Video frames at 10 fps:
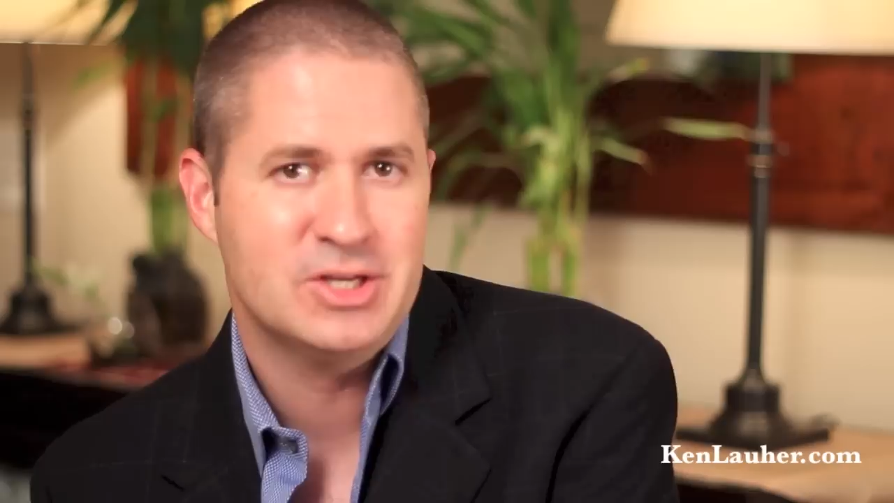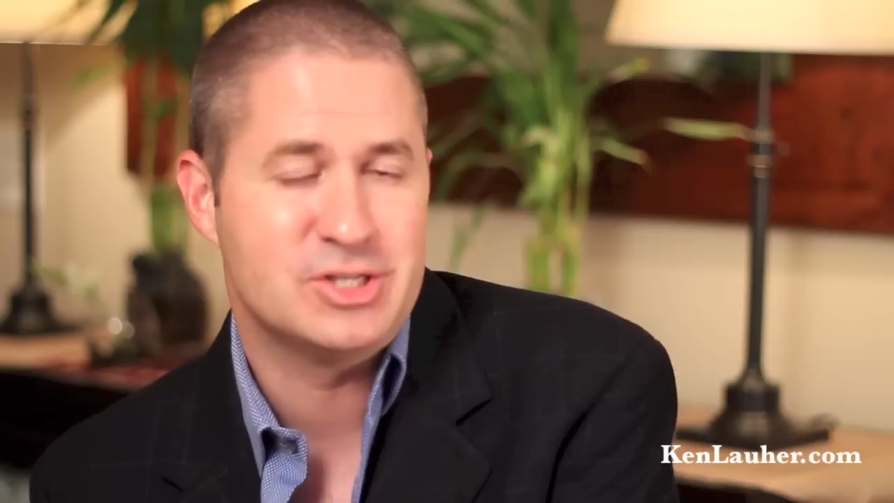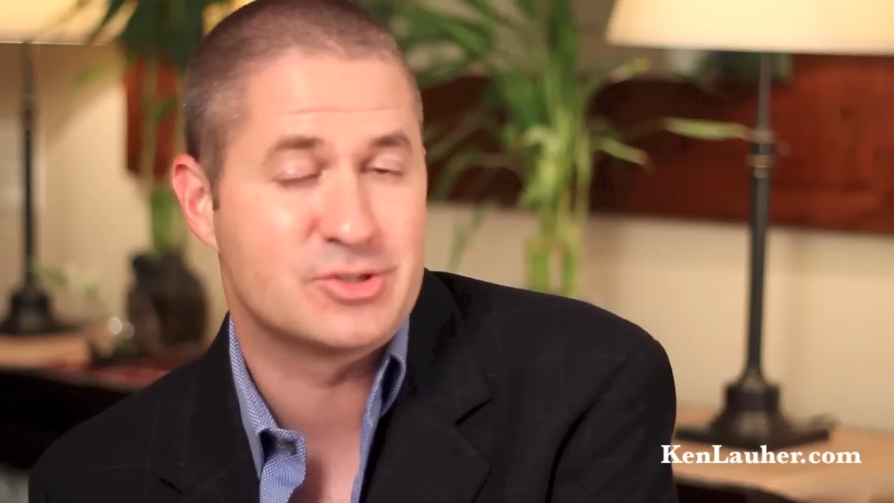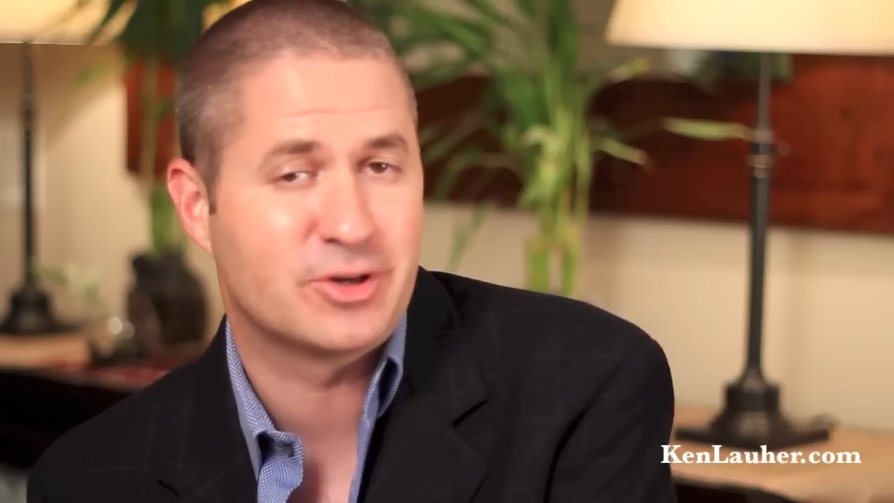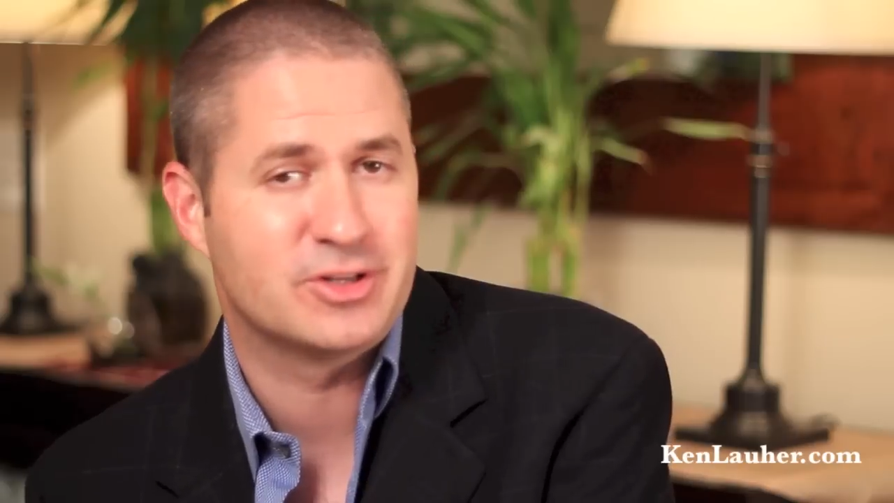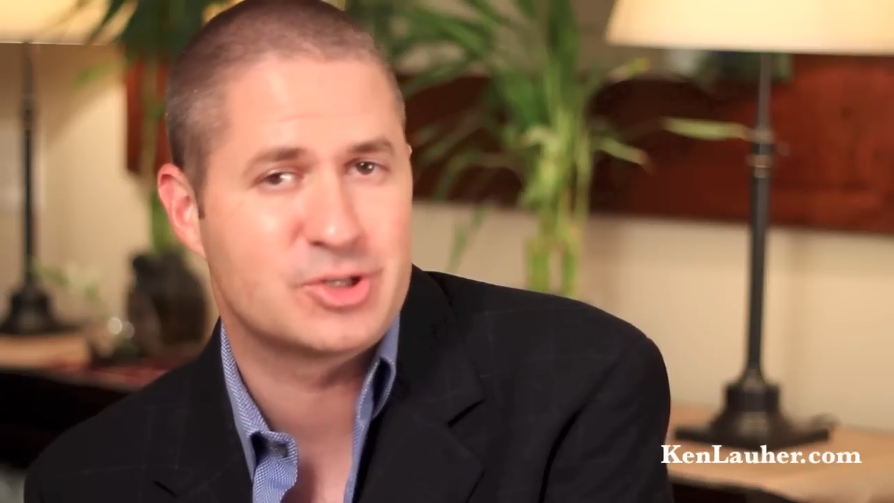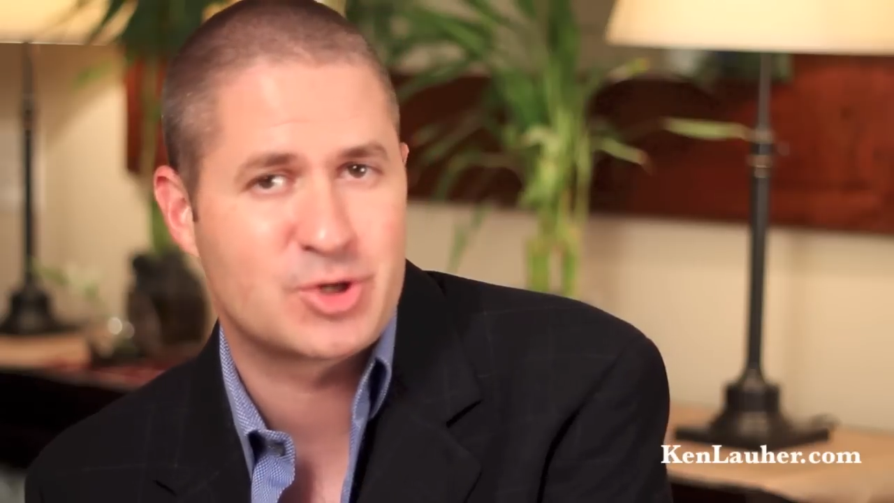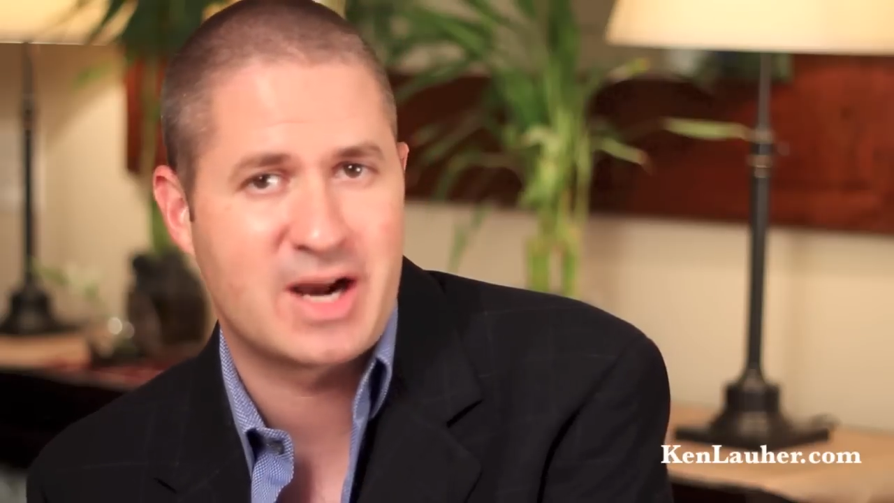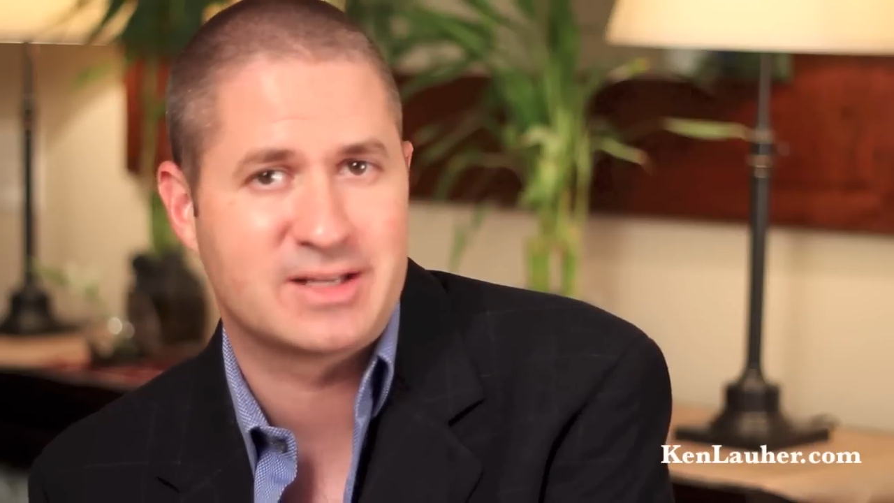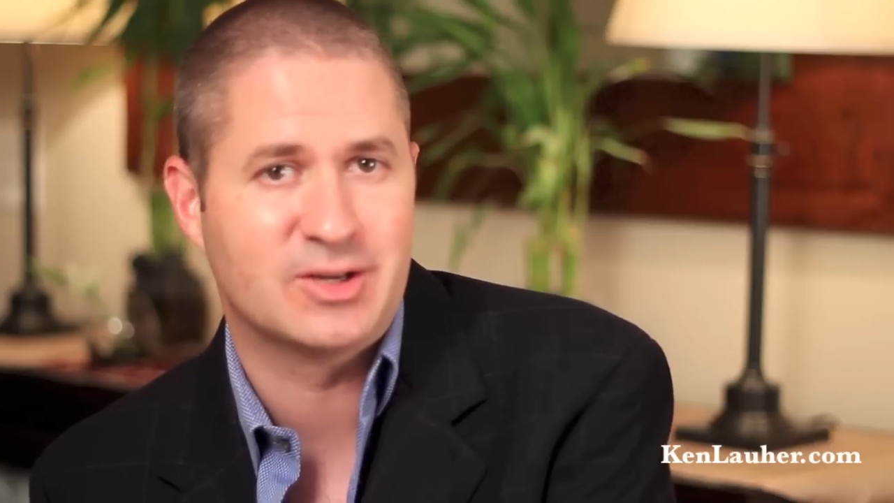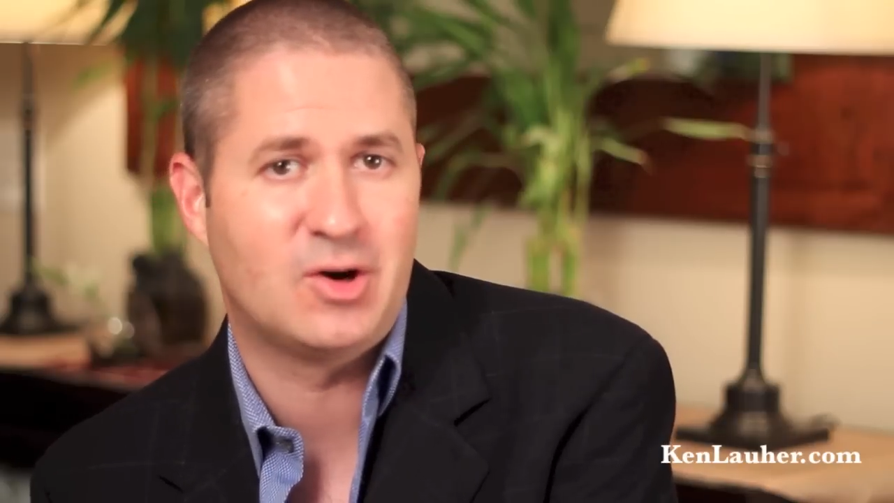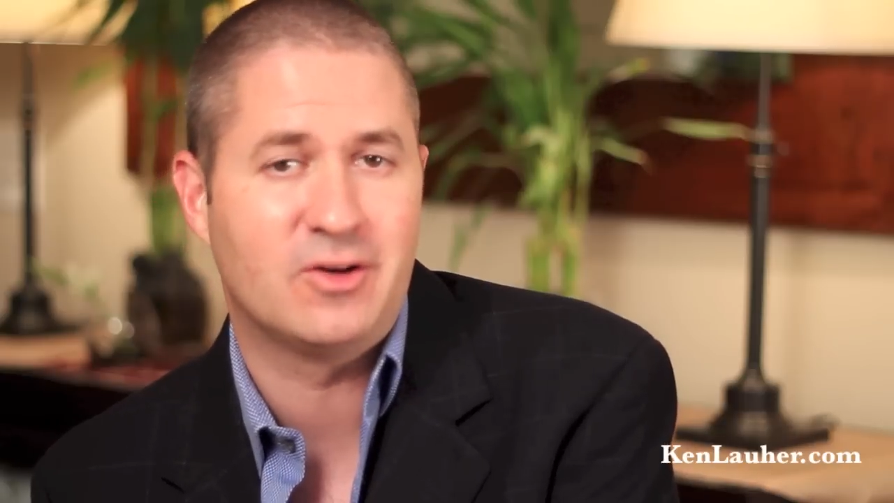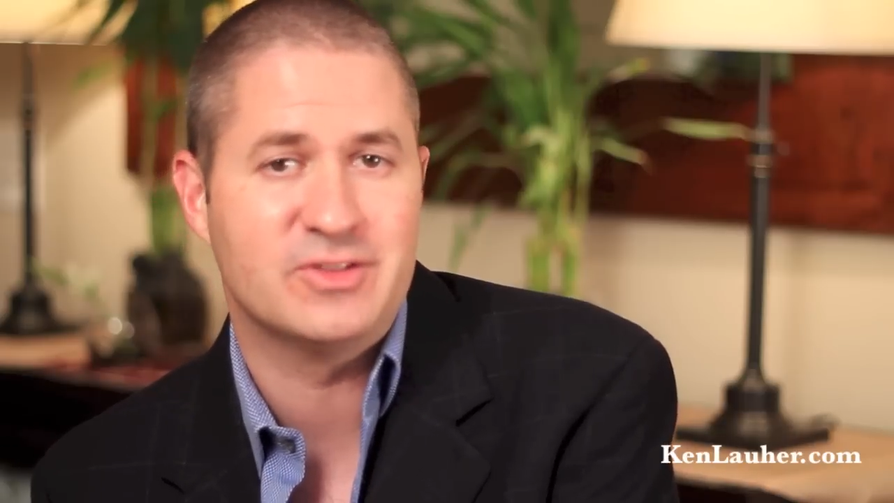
she started attracting all